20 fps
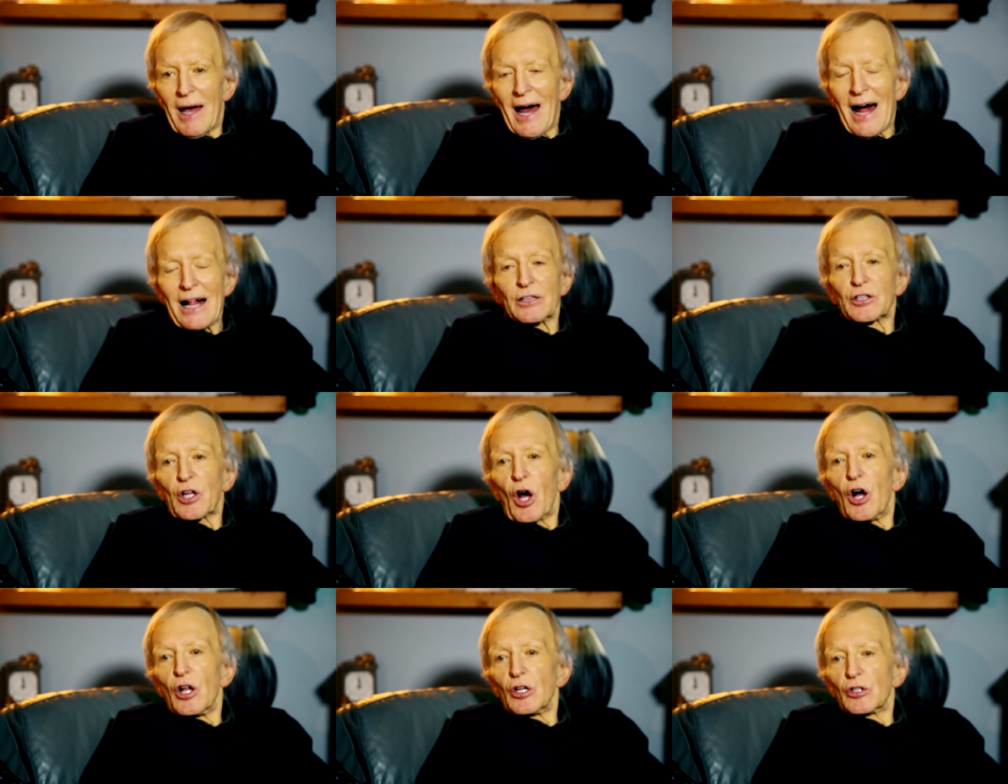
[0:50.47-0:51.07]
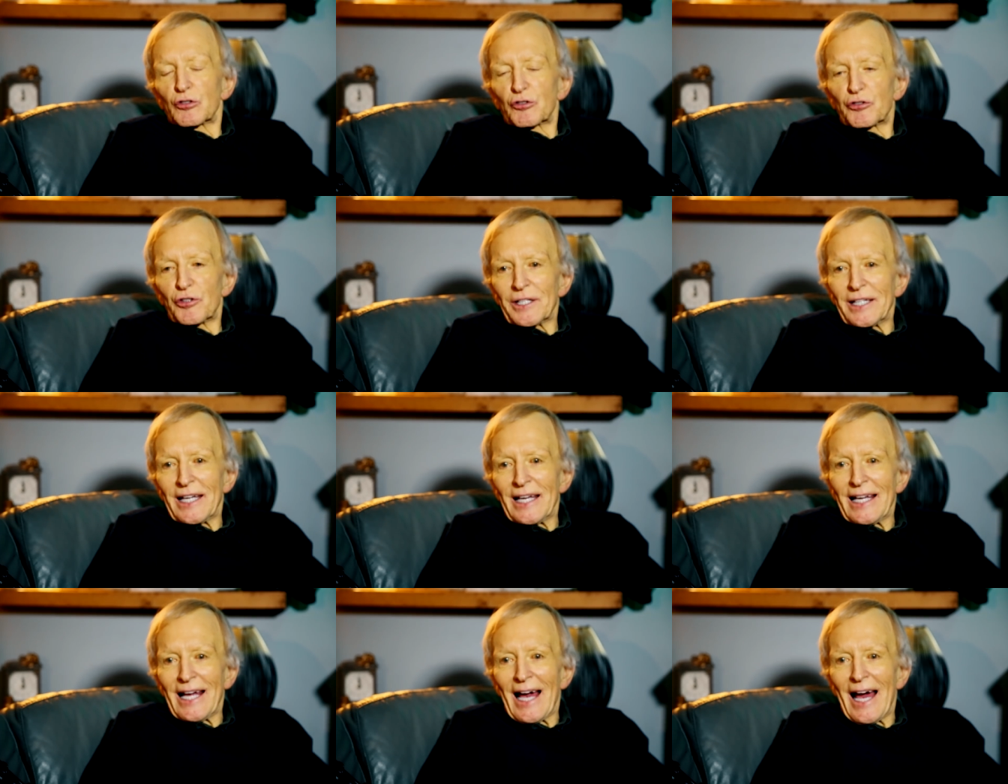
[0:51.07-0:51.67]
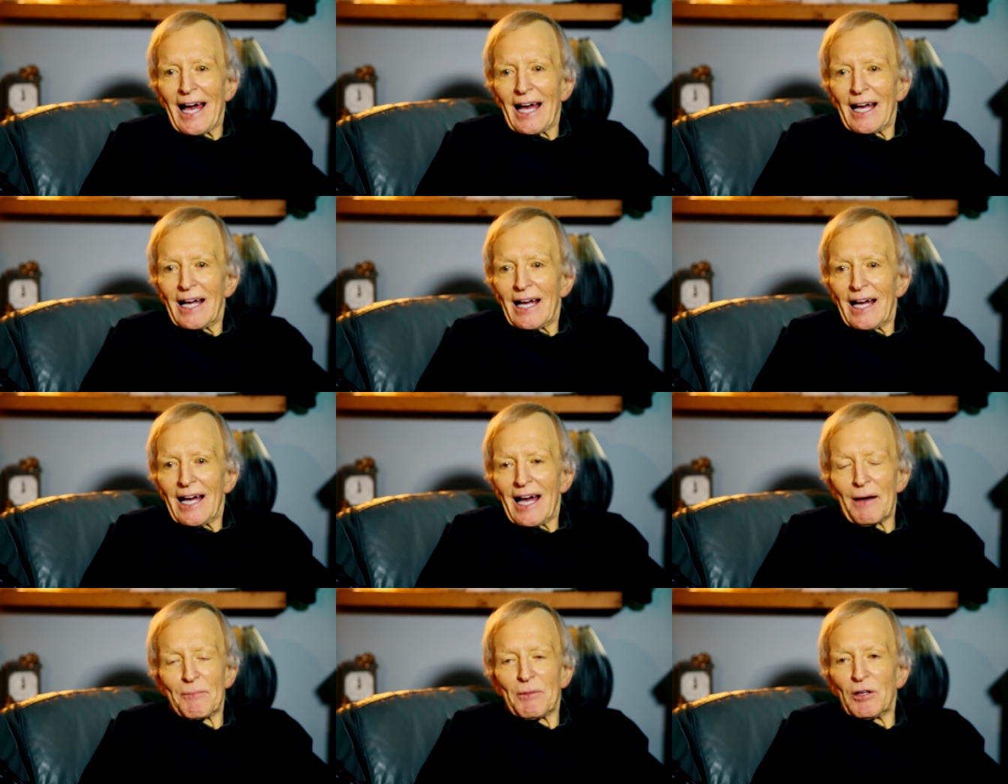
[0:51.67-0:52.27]
alcohol drinking
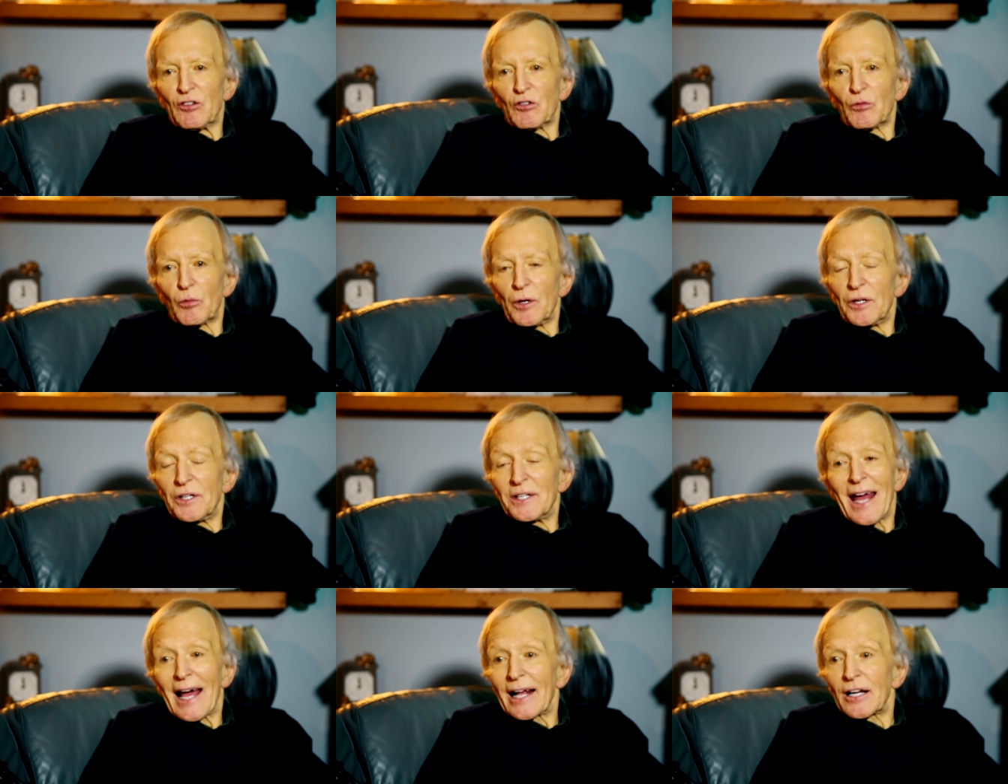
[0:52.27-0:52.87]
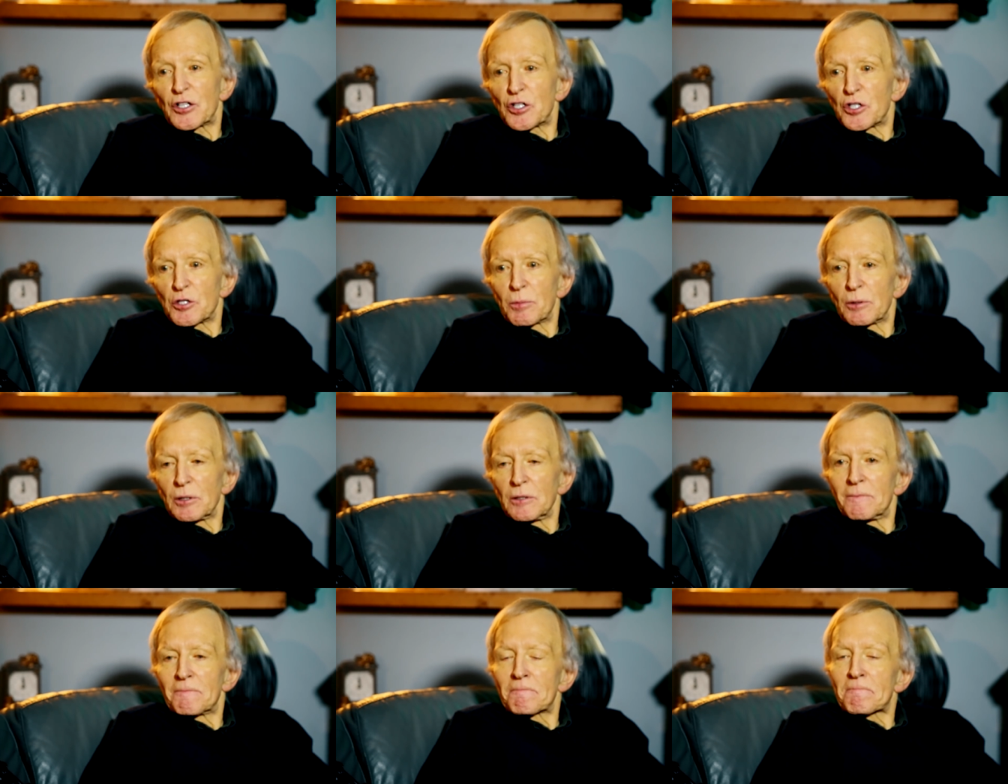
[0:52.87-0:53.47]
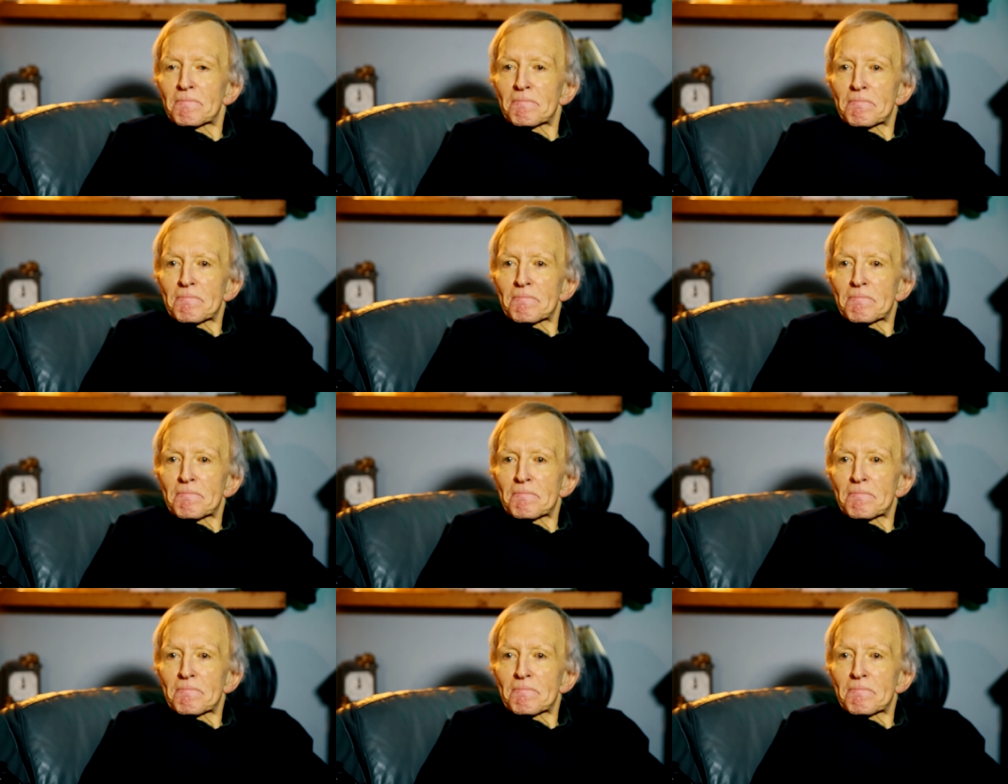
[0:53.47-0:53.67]
habits were negligible.